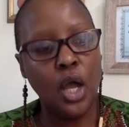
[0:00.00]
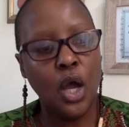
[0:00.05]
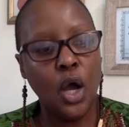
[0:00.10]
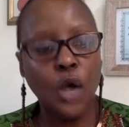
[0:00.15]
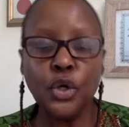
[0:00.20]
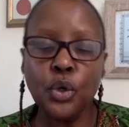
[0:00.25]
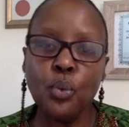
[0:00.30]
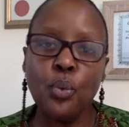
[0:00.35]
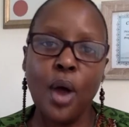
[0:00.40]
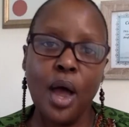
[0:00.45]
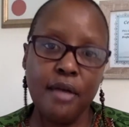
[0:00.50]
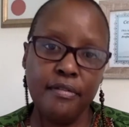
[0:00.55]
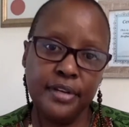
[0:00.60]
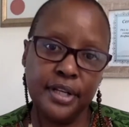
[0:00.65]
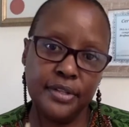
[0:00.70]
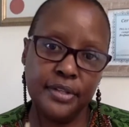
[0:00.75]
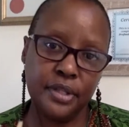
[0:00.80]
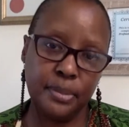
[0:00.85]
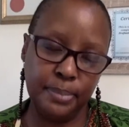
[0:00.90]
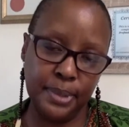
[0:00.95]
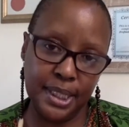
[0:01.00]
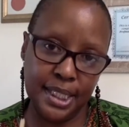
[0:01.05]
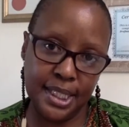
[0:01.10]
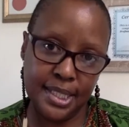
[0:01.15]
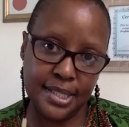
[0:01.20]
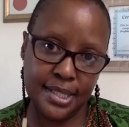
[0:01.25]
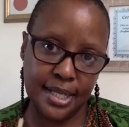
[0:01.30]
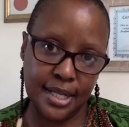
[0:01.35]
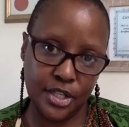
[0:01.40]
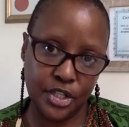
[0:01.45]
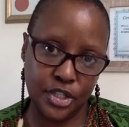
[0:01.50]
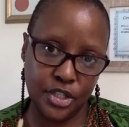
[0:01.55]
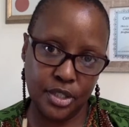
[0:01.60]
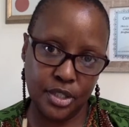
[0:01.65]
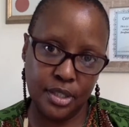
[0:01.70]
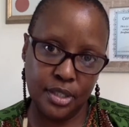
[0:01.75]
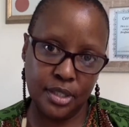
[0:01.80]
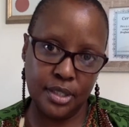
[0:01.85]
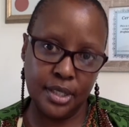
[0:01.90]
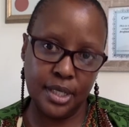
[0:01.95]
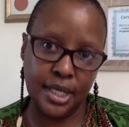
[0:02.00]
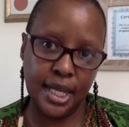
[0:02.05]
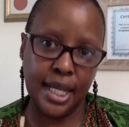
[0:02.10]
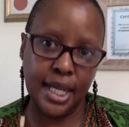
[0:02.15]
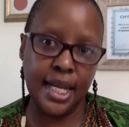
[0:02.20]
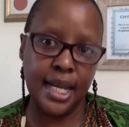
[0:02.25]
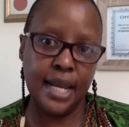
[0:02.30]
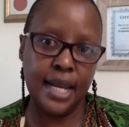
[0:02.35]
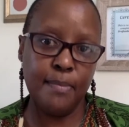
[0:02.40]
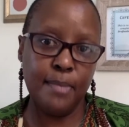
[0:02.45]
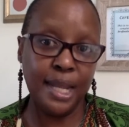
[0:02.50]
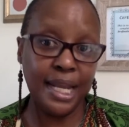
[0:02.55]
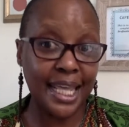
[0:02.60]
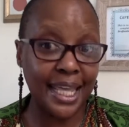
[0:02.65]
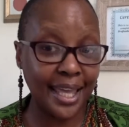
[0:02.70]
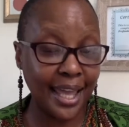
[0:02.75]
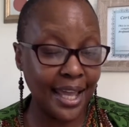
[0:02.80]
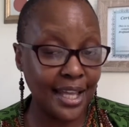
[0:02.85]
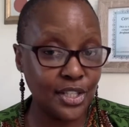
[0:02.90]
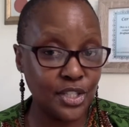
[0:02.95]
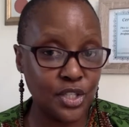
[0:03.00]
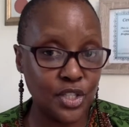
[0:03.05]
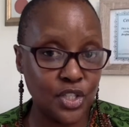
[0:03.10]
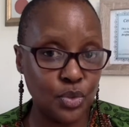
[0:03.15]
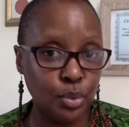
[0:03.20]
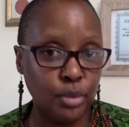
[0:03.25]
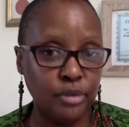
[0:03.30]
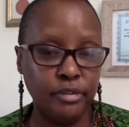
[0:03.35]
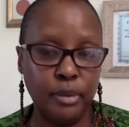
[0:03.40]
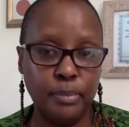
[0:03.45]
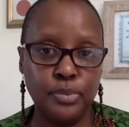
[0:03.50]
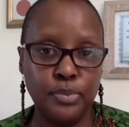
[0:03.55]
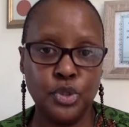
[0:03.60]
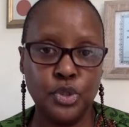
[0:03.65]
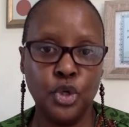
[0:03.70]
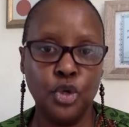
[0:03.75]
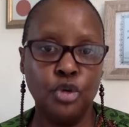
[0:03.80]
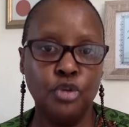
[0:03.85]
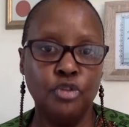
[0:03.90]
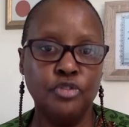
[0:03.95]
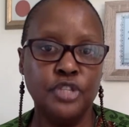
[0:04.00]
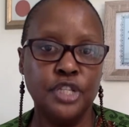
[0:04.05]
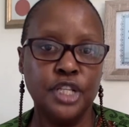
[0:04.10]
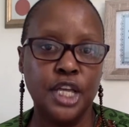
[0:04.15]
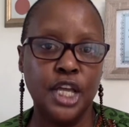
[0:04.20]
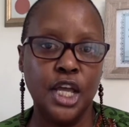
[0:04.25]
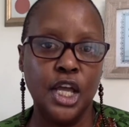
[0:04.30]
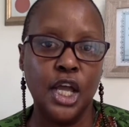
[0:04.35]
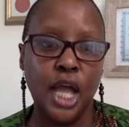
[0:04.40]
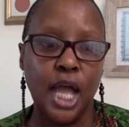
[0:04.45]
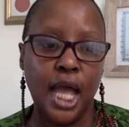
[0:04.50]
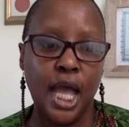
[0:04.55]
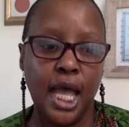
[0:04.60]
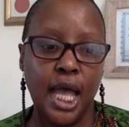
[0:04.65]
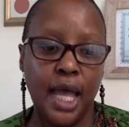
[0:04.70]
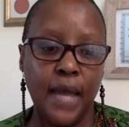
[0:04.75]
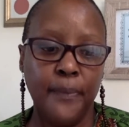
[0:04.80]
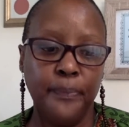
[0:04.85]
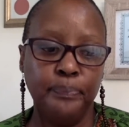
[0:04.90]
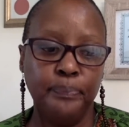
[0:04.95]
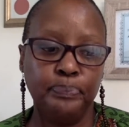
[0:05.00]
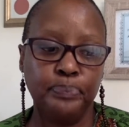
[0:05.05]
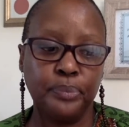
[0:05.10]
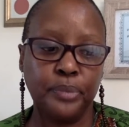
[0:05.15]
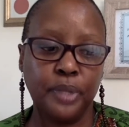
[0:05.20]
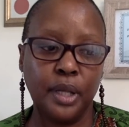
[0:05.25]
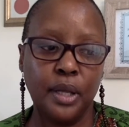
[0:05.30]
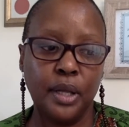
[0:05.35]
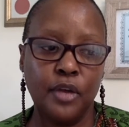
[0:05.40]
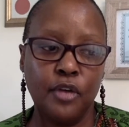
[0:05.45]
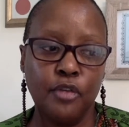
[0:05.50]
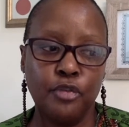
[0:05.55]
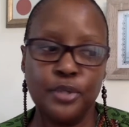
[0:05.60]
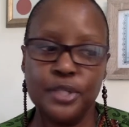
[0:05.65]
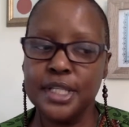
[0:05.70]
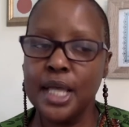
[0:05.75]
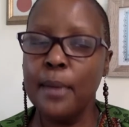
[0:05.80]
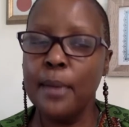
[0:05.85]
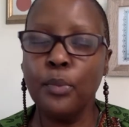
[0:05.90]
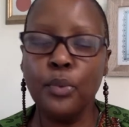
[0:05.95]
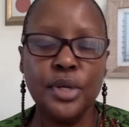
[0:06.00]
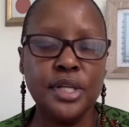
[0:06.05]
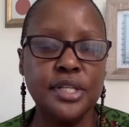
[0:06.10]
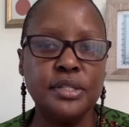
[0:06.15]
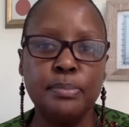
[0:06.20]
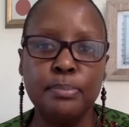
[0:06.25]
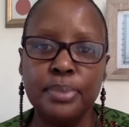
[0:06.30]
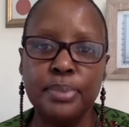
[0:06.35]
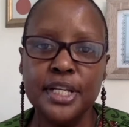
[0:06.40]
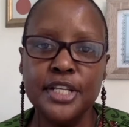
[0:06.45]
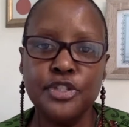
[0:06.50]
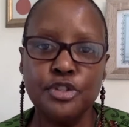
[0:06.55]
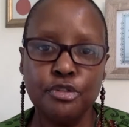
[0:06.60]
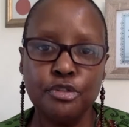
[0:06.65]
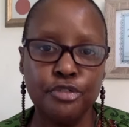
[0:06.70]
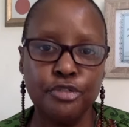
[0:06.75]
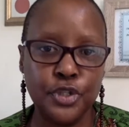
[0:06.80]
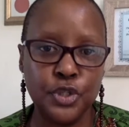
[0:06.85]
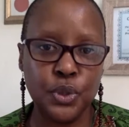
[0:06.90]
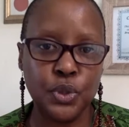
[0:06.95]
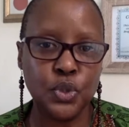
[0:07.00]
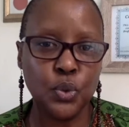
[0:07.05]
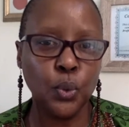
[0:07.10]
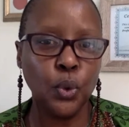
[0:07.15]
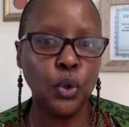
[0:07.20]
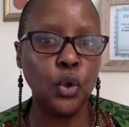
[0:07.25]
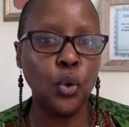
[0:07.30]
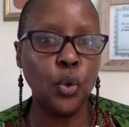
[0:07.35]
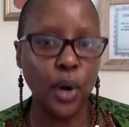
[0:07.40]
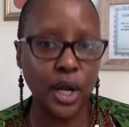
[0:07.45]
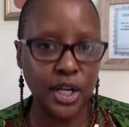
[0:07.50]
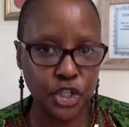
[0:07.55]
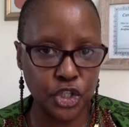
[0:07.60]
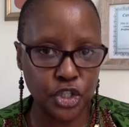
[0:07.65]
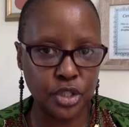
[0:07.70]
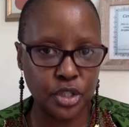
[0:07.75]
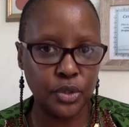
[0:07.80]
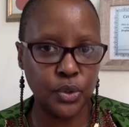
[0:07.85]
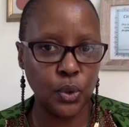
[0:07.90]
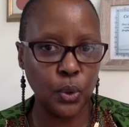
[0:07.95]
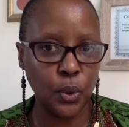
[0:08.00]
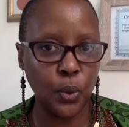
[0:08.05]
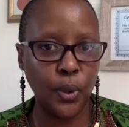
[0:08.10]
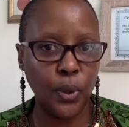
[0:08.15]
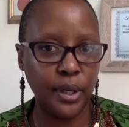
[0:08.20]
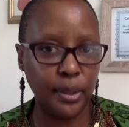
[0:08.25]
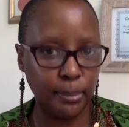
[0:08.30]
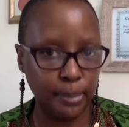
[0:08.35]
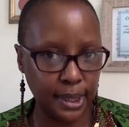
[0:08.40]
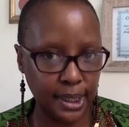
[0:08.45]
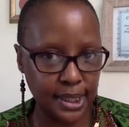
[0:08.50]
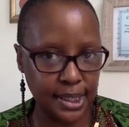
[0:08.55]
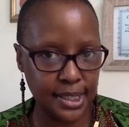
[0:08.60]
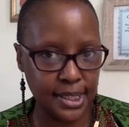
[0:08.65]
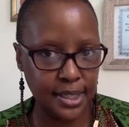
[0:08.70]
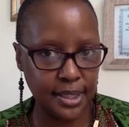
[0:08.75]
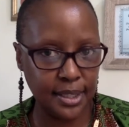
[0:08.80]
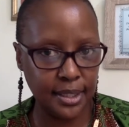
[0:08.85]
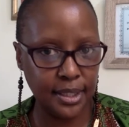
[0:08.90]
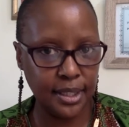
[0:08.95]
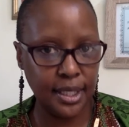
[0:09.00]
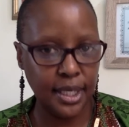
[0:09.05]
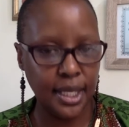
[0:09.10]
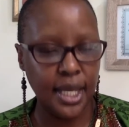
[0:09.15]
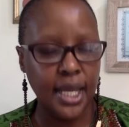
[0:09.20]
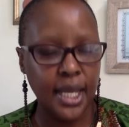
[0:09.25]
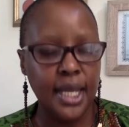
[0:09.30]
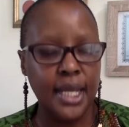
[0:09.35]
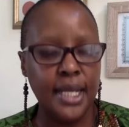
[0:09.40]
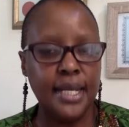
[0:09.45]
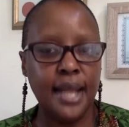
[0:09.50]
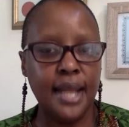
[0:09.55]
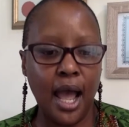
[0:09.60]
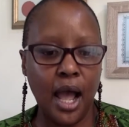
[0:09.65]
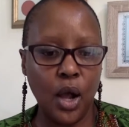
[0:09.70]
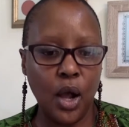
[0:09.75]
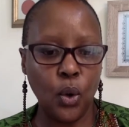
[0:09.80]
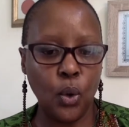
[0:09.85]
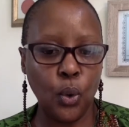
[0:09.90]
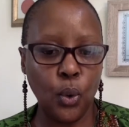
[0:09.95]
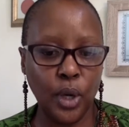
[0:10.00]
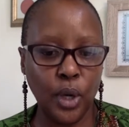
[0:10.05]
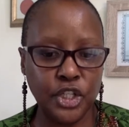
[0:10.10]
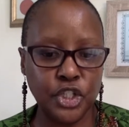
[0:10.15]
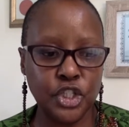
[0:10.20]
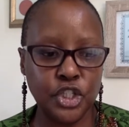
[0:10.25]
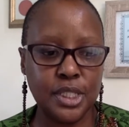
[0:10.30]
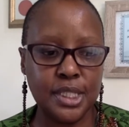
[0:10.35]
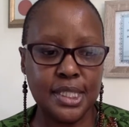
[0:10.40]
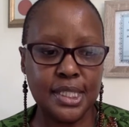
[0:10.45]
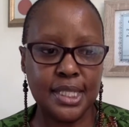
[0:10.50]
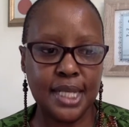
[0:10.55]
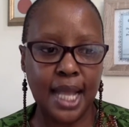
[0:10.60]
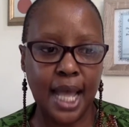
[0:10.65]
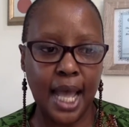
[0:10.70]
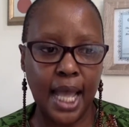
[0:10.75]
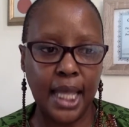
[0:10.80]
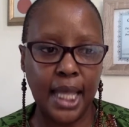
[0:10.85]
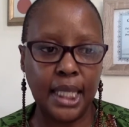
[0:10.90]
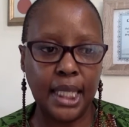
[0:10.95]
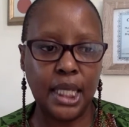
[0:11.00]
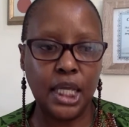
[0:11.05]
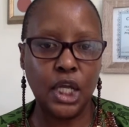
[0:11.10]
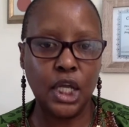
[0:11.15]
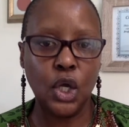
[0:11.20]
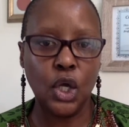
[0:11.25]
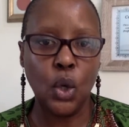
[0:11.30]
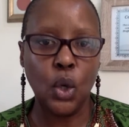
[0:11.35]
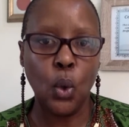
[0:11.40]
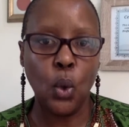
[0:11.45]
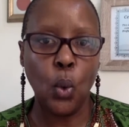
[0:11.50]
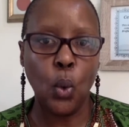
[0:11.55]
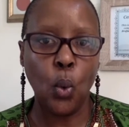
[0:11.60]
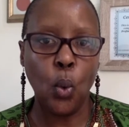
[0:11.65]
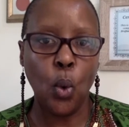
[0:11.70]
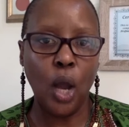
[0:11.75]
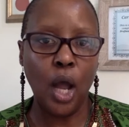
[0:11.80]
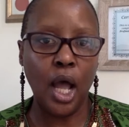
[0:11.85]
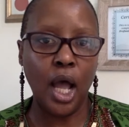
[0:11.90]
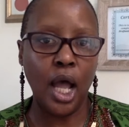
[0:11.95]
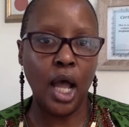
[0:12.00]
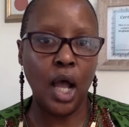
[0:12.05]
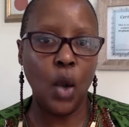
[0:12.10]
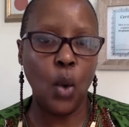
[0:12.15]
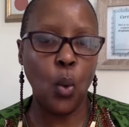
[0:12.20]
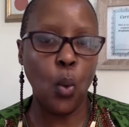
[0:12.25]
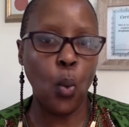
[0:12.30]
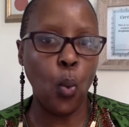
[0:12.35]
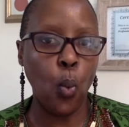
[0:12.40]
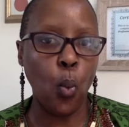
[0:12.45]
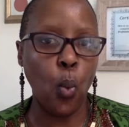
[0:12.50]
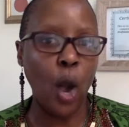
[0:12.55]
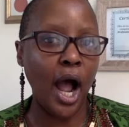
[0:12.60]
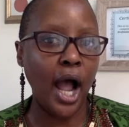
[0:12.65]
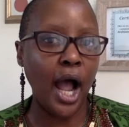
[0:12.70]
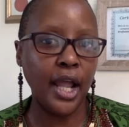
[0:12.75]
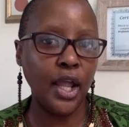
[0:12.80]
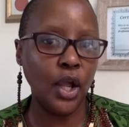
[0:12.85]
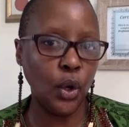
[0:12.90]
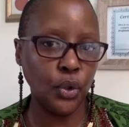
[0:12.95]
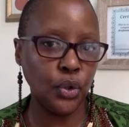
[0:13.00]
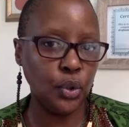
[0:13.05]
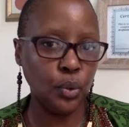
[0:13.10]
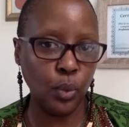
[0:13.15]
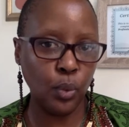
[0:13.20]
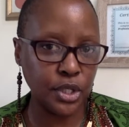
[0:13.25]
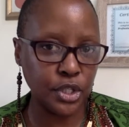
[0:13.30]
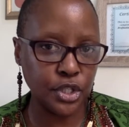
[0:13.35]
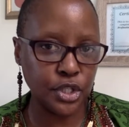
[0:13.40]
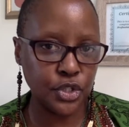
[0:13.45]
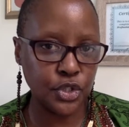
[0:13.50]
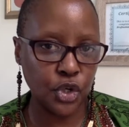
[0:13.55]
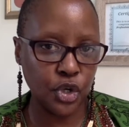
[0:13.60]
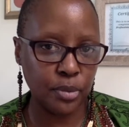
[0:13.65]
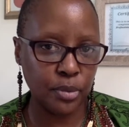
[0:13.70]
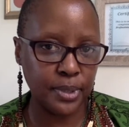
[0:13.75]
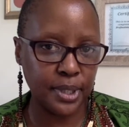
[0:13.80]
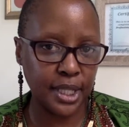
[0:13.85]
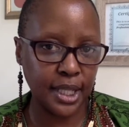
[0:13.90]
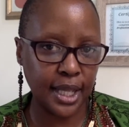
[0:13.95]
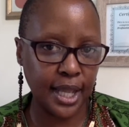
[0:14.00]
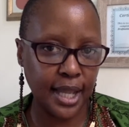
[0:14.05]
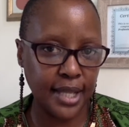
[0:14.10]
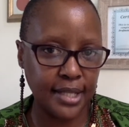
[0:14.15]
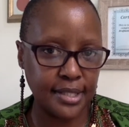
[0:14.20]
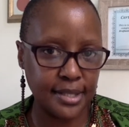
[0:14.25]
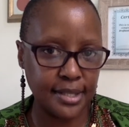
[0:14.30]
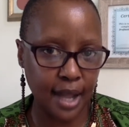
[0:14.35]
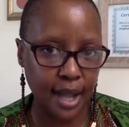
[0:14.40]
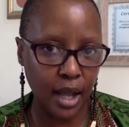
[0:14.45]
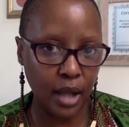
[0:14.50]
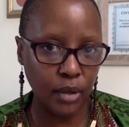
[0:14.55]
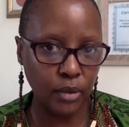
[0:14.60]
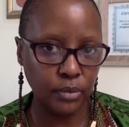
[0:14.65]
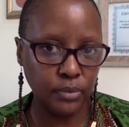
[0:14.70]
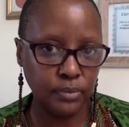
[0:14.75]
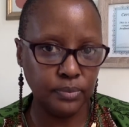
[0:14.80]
On arrival at the police station, in many cases, we've observed um, for some reason police officials will question your credibility. Now, questions like, uh, why are you wanting to open the case now?